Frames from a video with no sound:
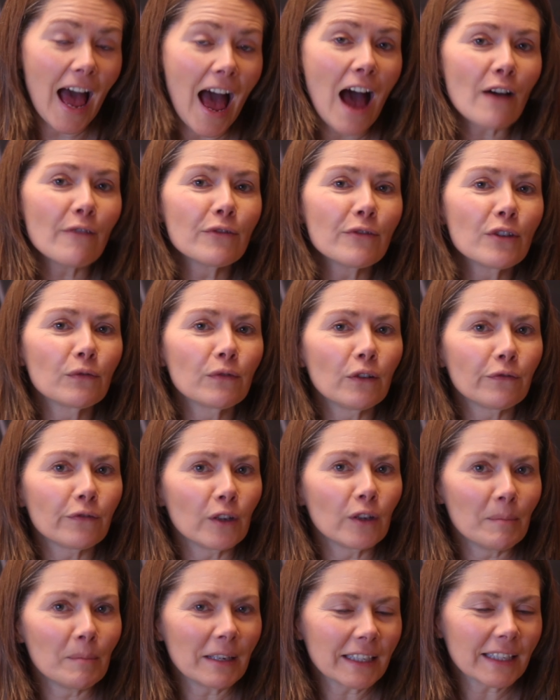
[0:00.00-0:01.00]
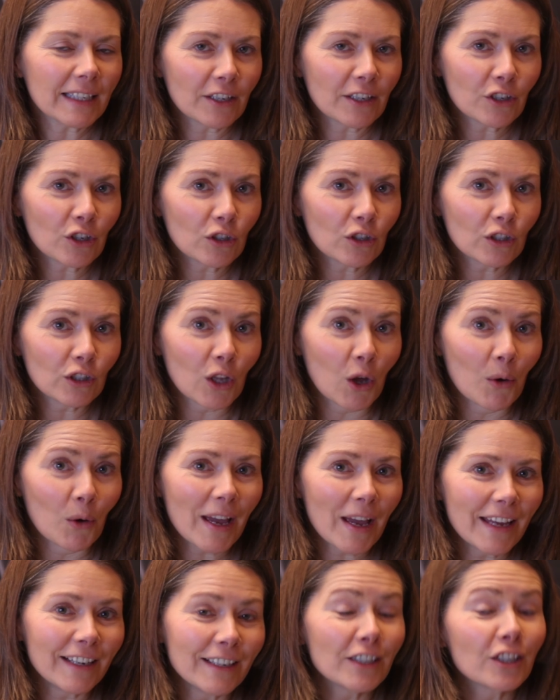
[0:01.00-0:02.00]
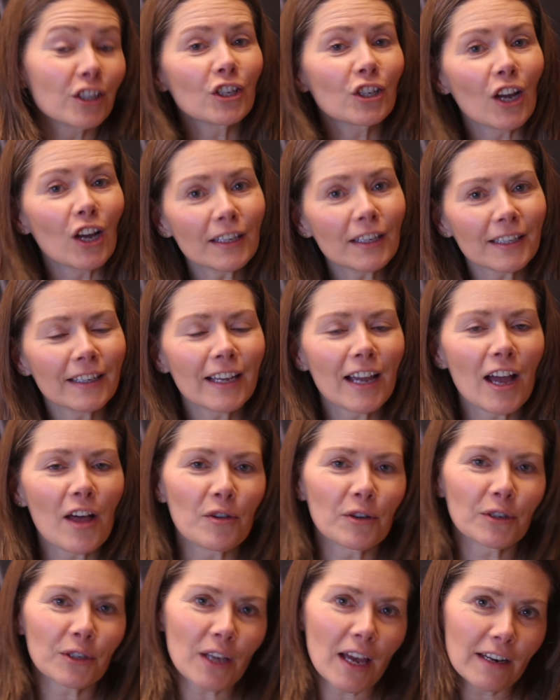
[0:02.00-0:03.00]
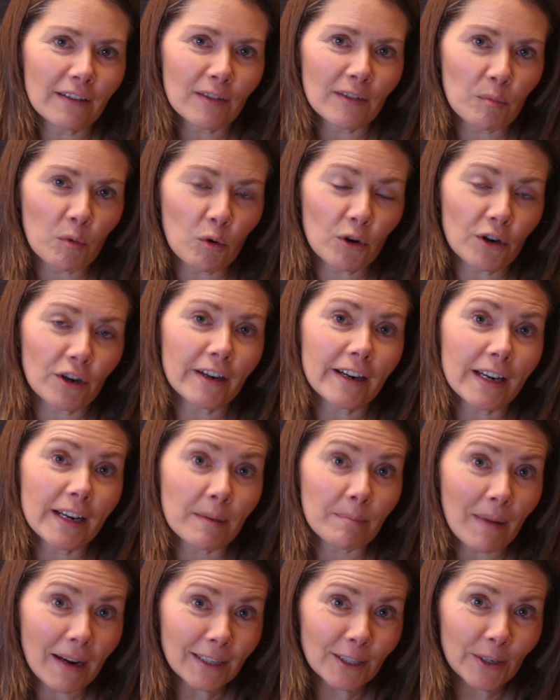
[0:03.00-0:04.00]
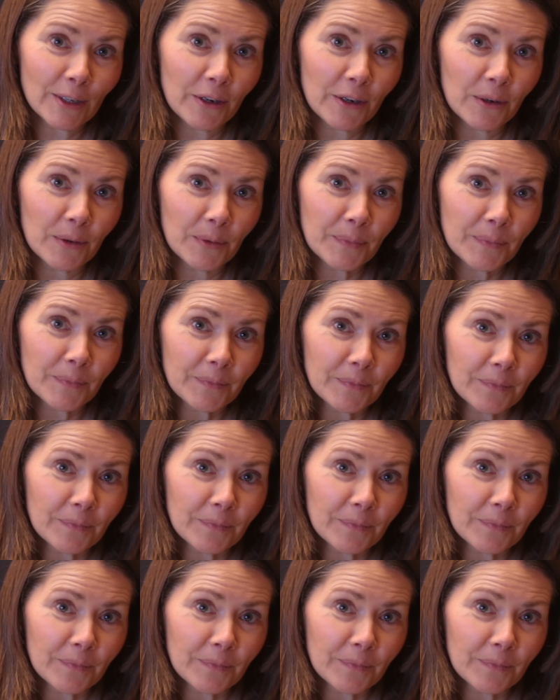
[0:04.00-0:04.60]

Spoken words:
have their fulfillment center located just on the other side of the border in Mexico,